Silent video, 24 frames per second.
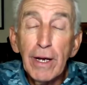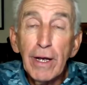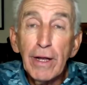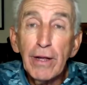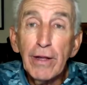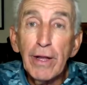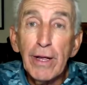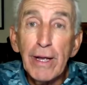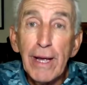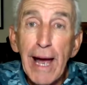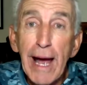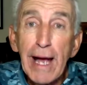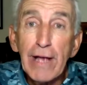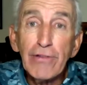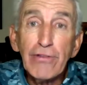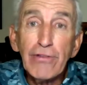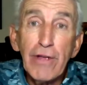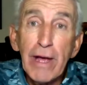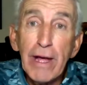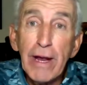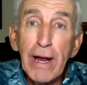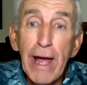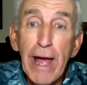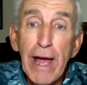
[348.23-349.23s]
the
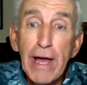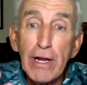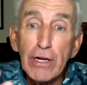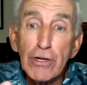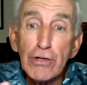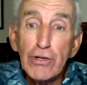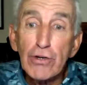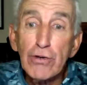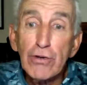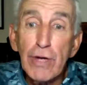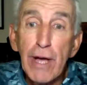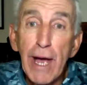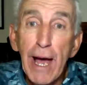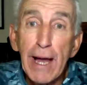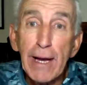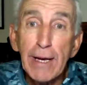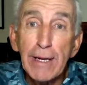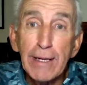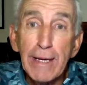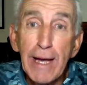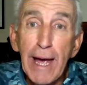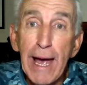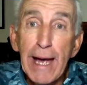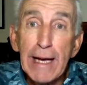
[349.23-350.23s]
Izetta had a
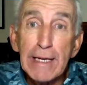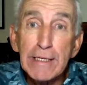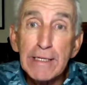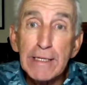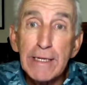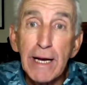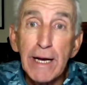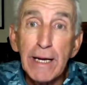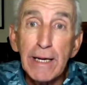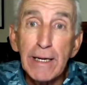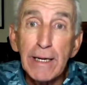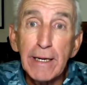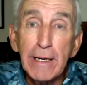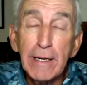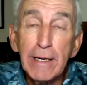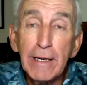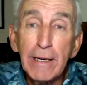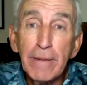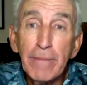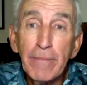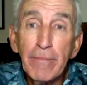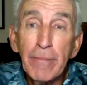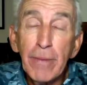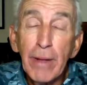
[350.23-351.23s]
2-gallon gas tank
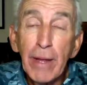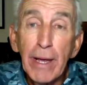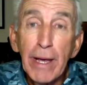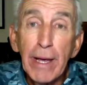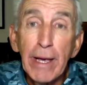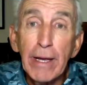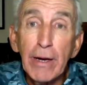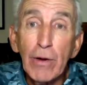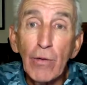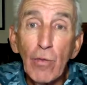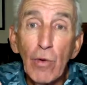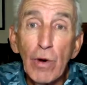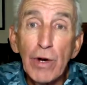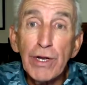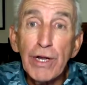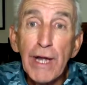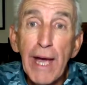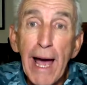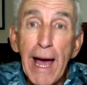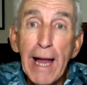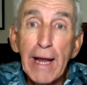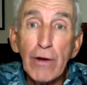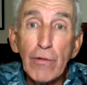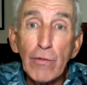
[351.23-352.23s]
and a
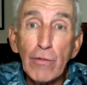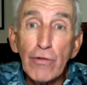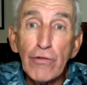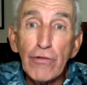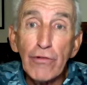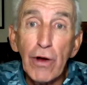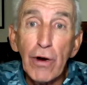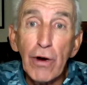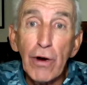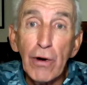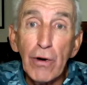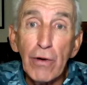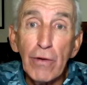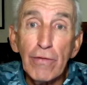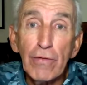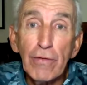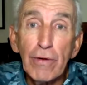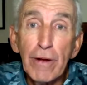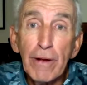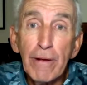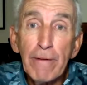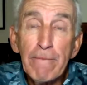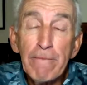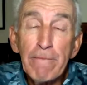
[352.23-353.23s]
1-gallon reserve.
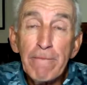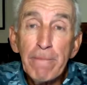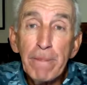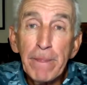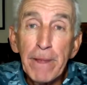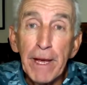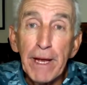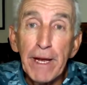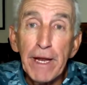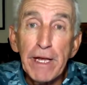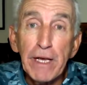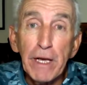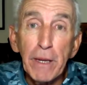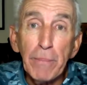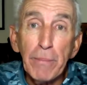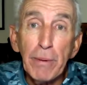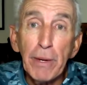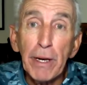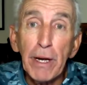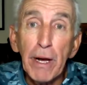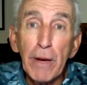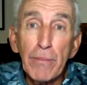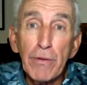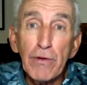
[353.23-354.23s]
And he could
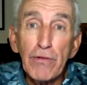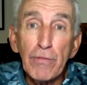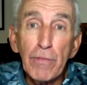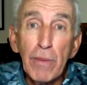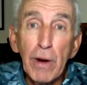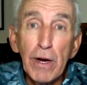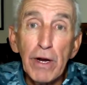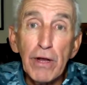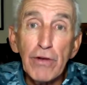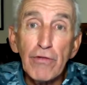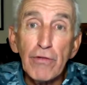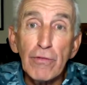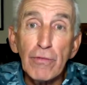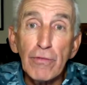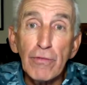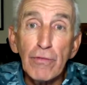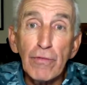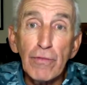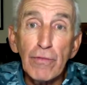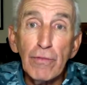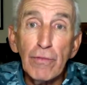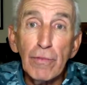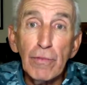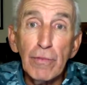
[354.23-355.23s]
pick up his buddies from
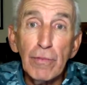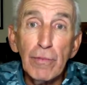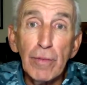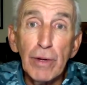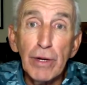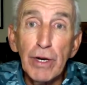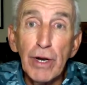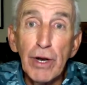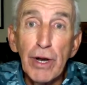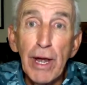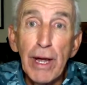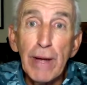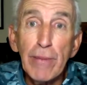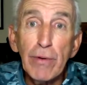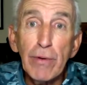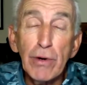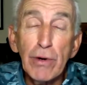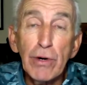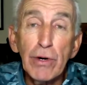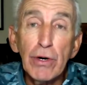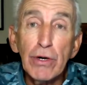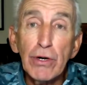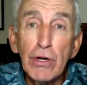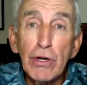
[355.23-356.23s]
in the
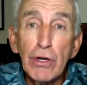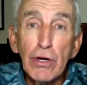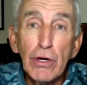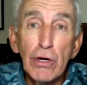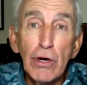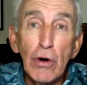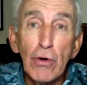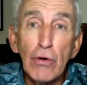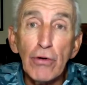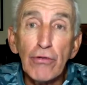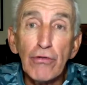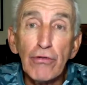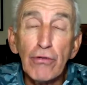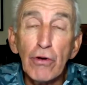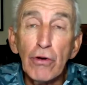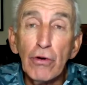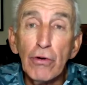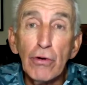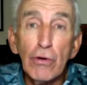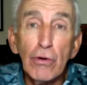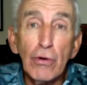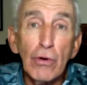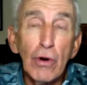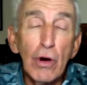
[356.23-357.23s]
neighborhood, go to
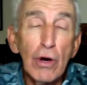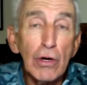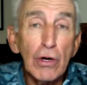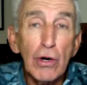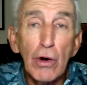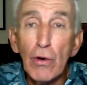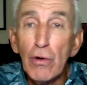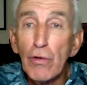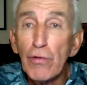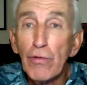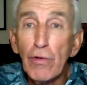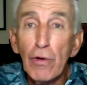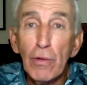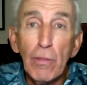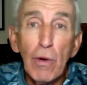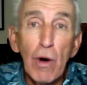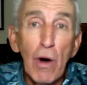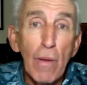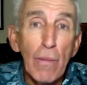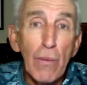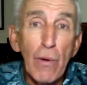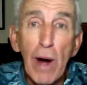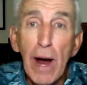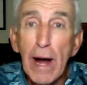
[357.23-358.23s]
school, go to
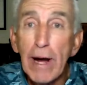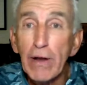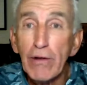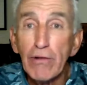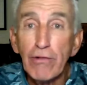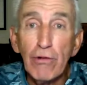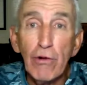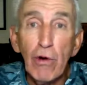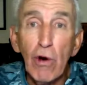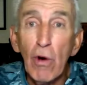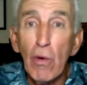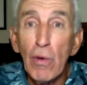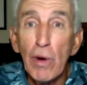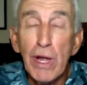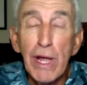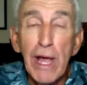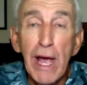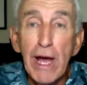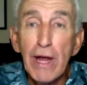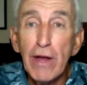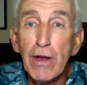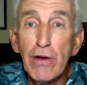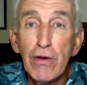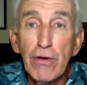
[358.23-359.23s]
football practice, do all what he
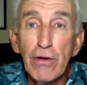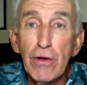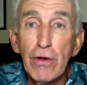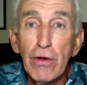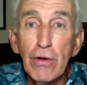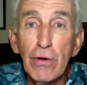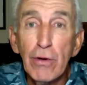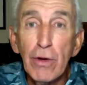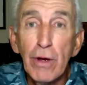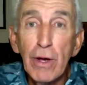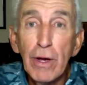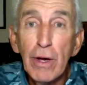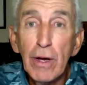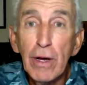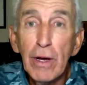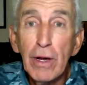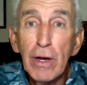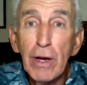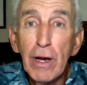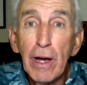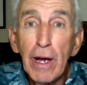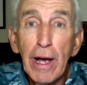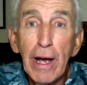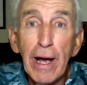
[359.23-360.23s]
had to do,
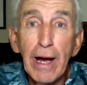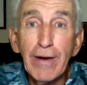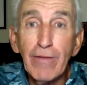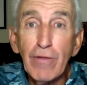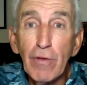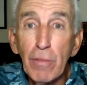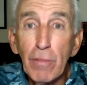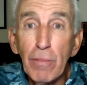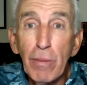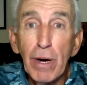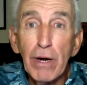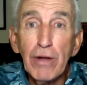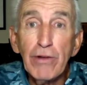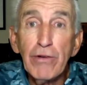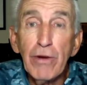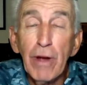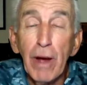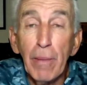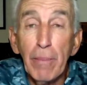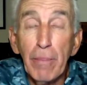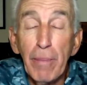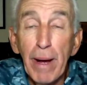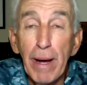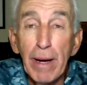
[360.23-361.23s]
of a
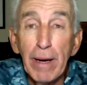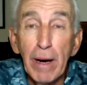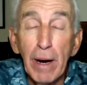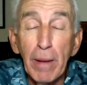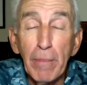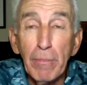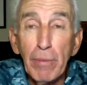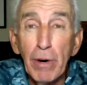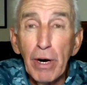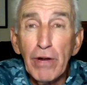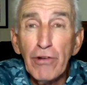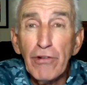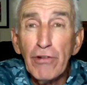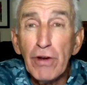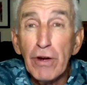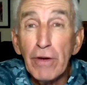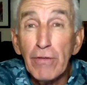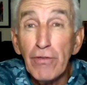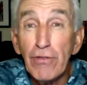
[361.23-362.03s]
budget of